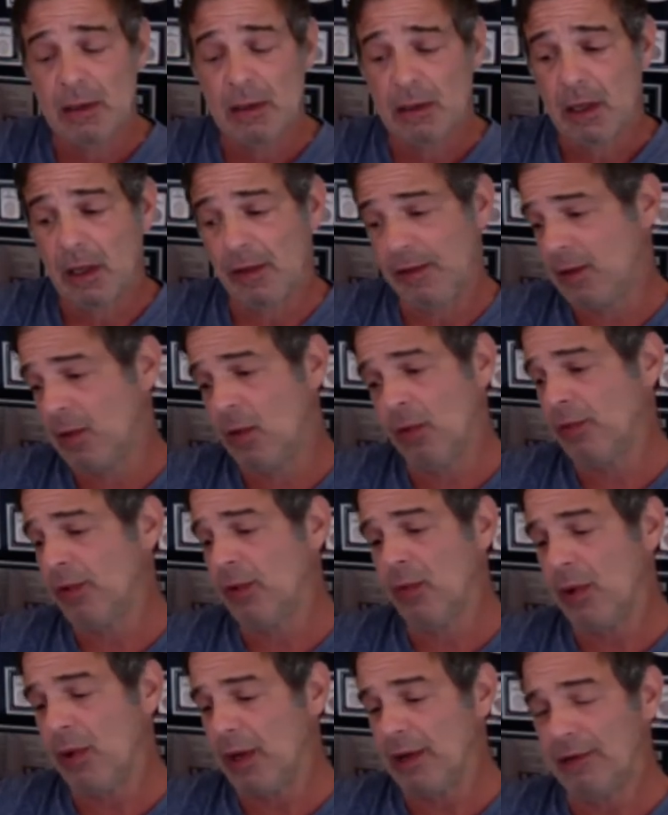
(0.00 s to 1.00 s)
And the only
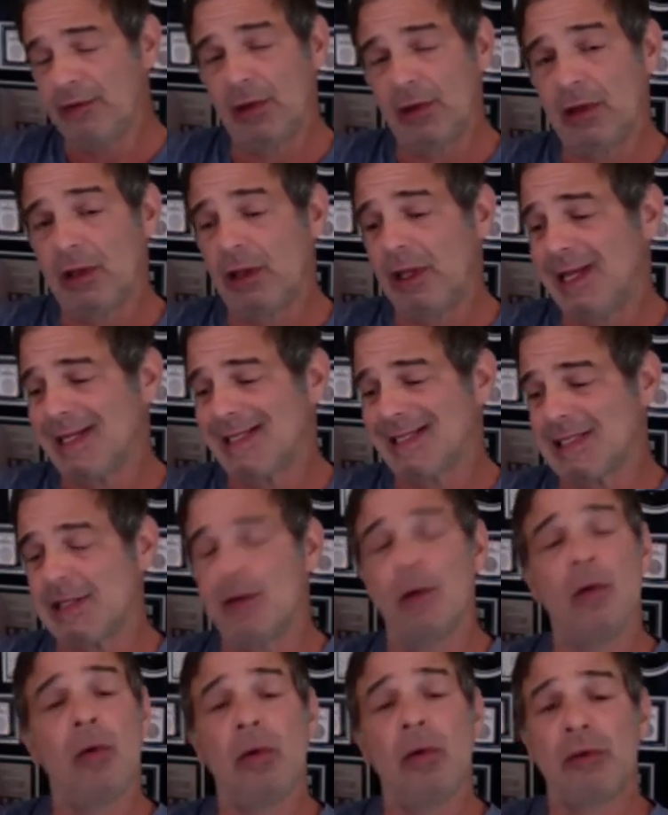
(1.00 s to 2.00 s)
way to cleanse the
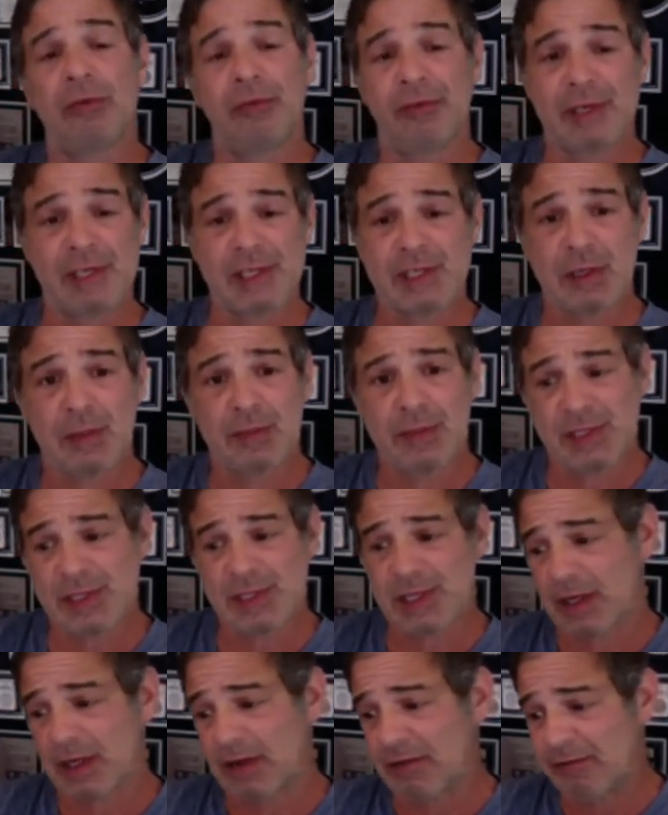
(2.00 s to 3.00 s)
whole system is
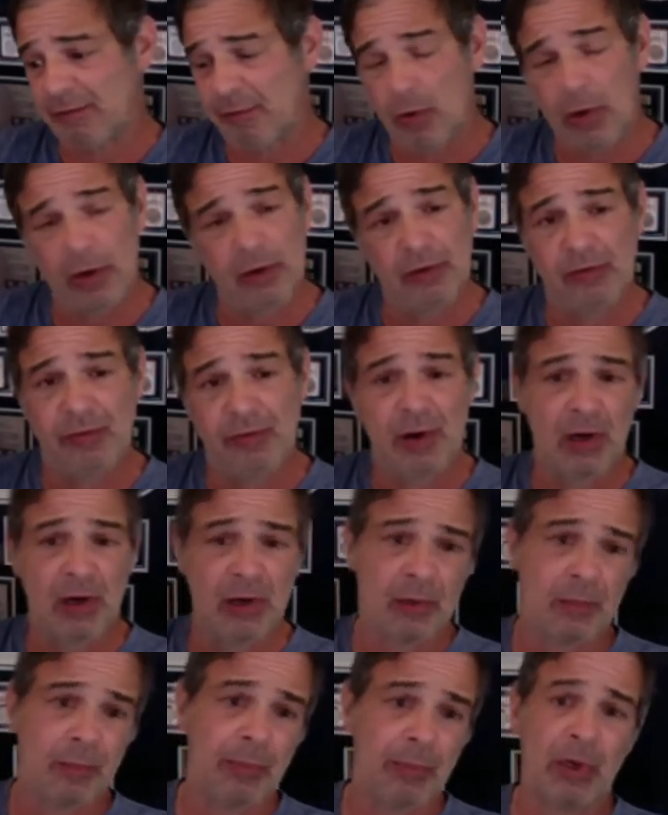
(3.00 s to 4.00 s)
like a forest fire
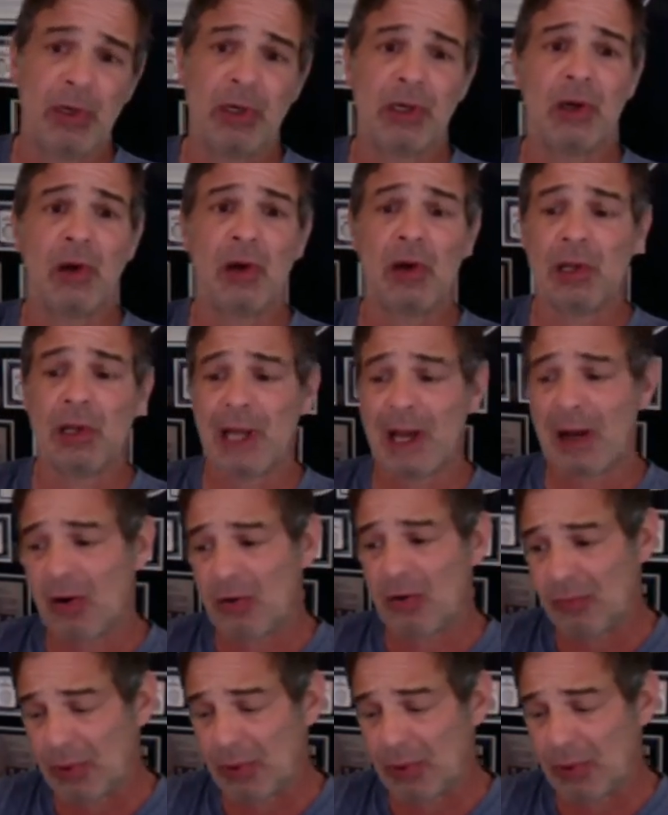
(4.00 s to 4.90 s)
to burn it all out.